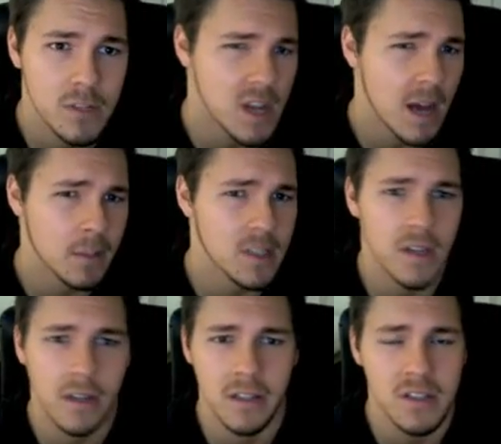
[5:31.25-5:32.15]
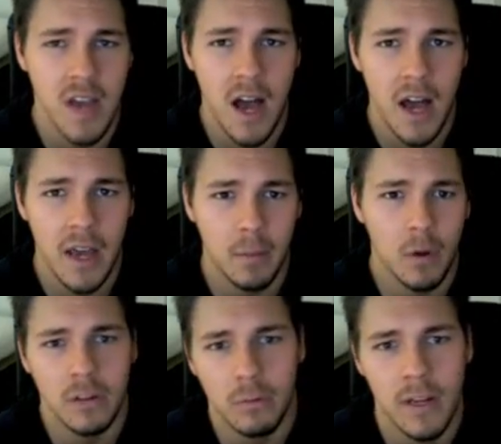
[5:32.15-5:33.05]
Stop the sun in the sky,
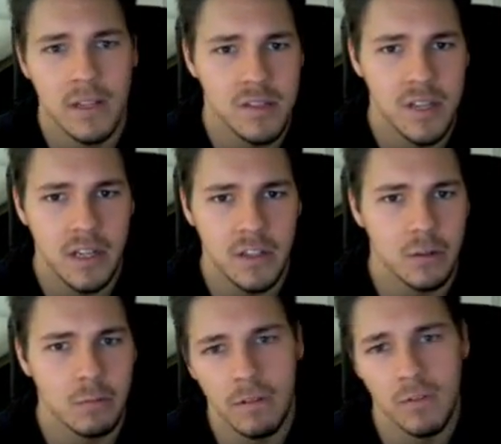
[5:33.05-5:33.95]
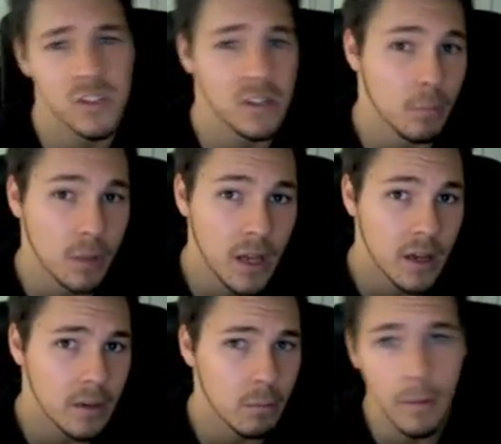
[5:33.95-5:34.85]
part the Red Sea, turn rivers into
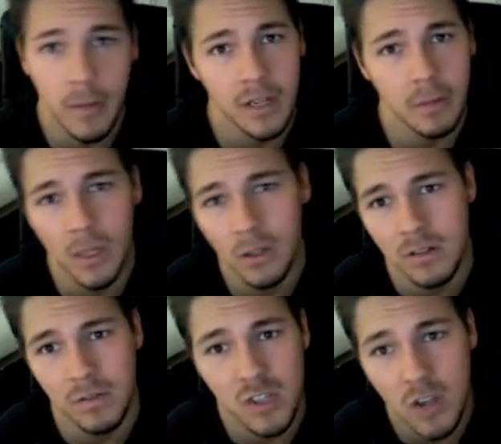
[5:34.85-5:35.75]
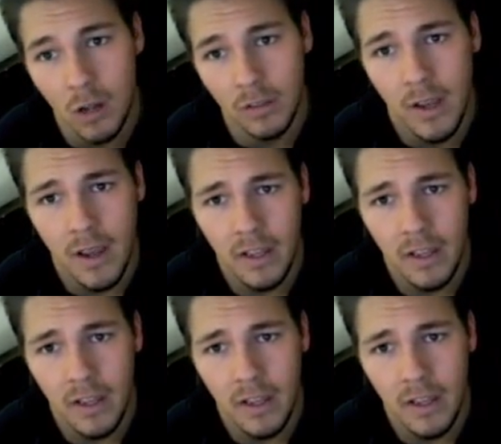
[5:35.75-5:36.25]
blood and women into pillars of salt,